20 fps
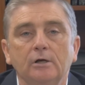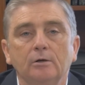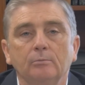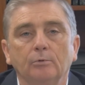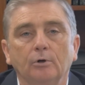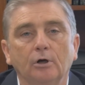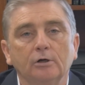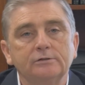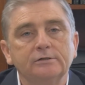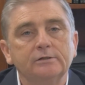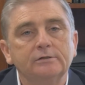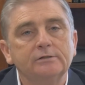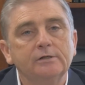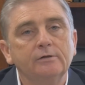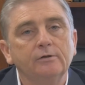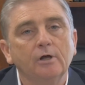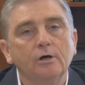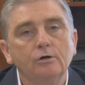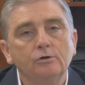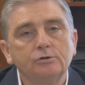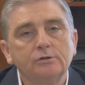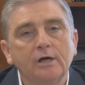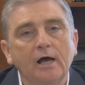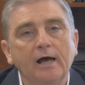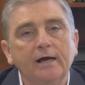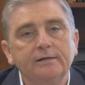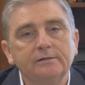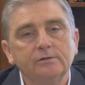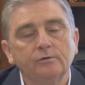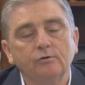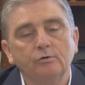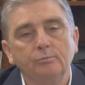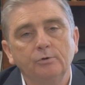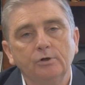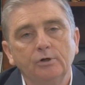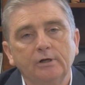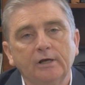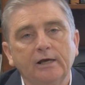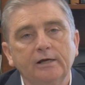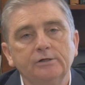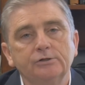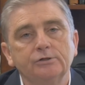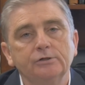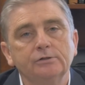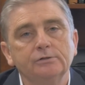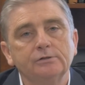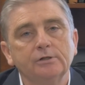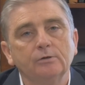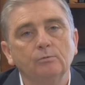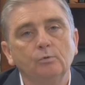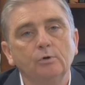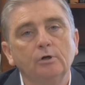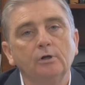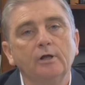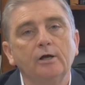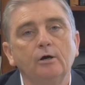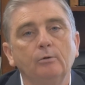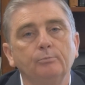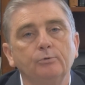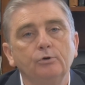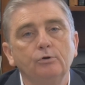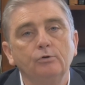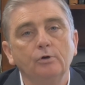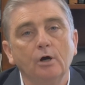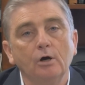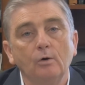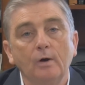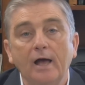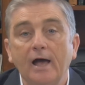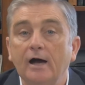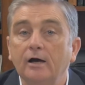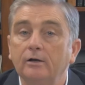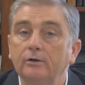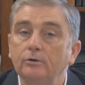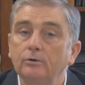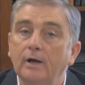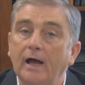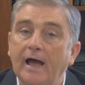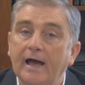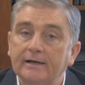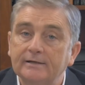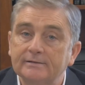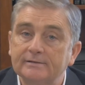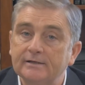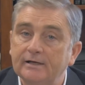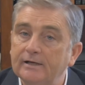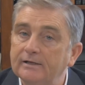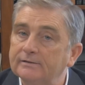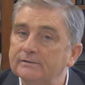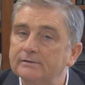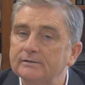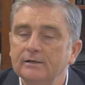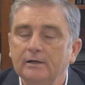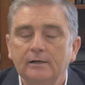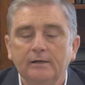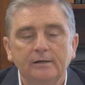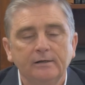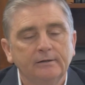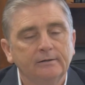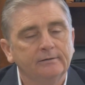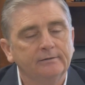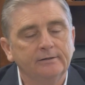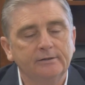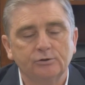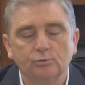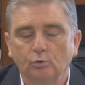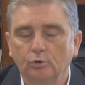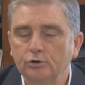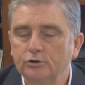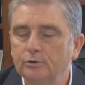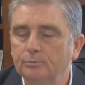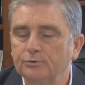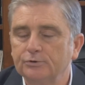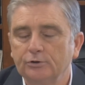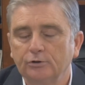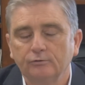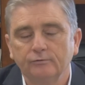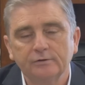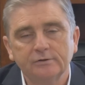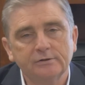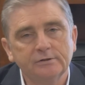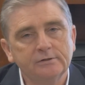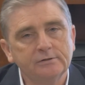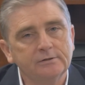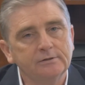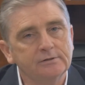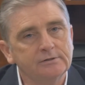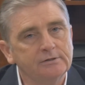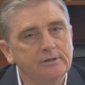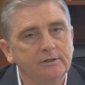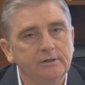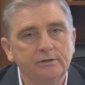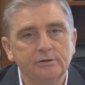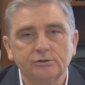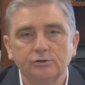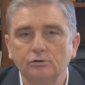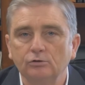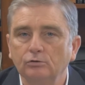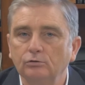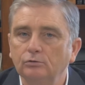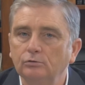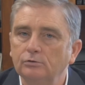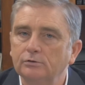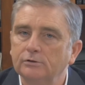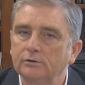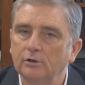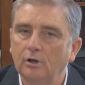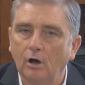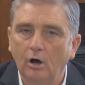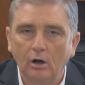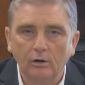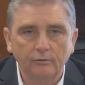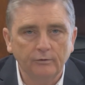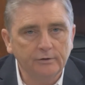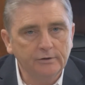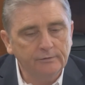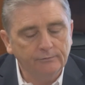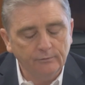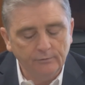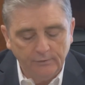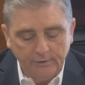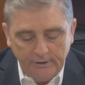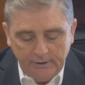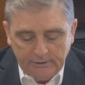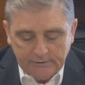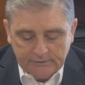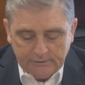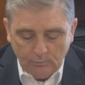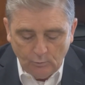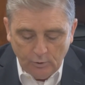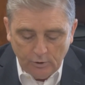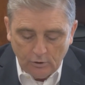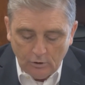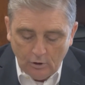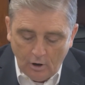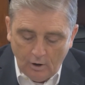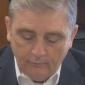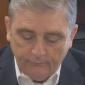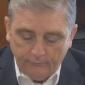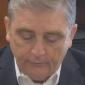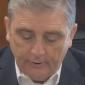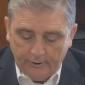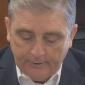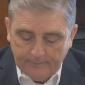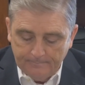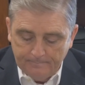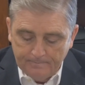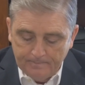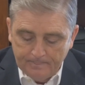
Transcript: because it's in those kinds of communications that will help you know how to access these worship services and Sunday schools and all the different things that we're offering.